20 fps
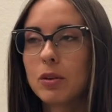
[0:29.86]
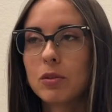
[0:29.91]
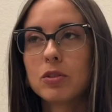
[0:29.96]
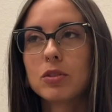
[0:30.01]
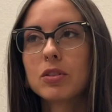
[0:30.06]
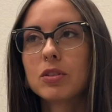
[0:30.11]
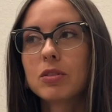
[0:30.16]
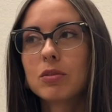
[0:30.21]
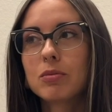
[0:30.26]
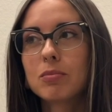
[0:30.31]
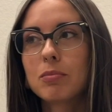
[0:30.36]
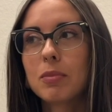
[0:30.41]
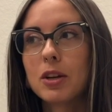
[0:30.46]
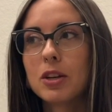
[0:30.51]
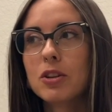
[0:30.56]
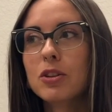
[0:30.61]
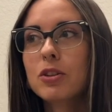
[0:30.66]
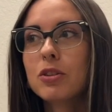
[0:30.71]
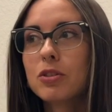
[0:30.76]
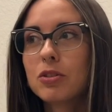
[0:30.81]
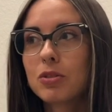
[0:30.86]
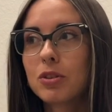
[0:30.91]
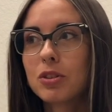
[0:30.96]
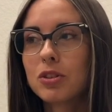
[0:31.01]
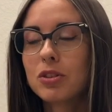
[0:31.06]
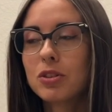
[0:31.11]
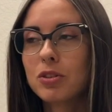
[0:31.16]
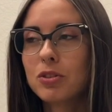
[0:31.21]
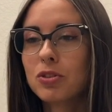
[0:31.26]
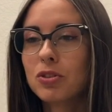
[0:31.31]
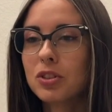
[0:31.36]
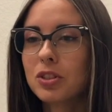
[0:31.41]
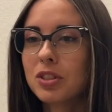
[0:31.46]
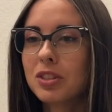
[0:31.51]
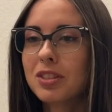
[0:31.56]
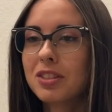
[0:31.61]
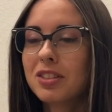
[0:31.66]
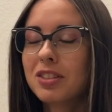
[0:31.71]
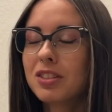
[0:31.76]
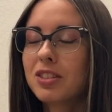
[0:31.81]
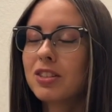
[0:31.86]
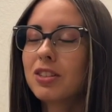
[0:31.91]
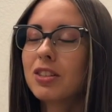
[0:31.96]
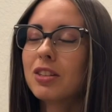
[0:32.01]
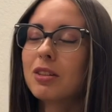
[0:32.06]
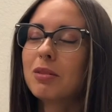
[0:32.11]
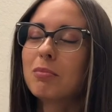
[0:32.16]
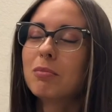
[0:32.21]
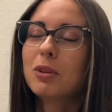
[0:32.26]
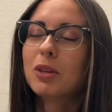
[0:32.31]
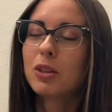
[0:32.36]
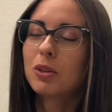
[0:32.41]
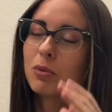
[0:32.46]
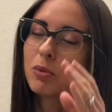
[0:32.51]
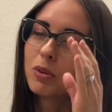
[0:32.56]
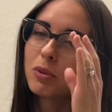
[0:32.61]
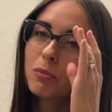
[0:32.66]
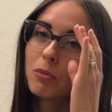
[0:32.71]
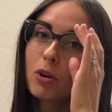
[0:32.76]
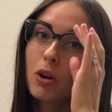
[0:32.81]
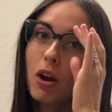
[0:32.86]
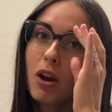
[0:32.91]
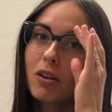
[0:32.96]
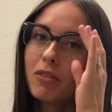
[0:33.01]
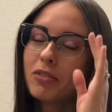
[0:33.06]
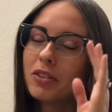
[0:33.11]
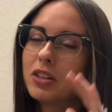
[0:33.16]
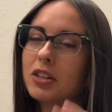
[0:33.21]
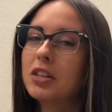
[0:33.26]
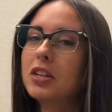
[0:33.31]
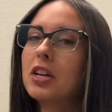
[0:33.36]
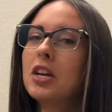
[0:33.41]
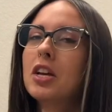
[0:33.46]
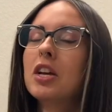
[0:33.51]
was my New Year's resolution, to be in the Word more often.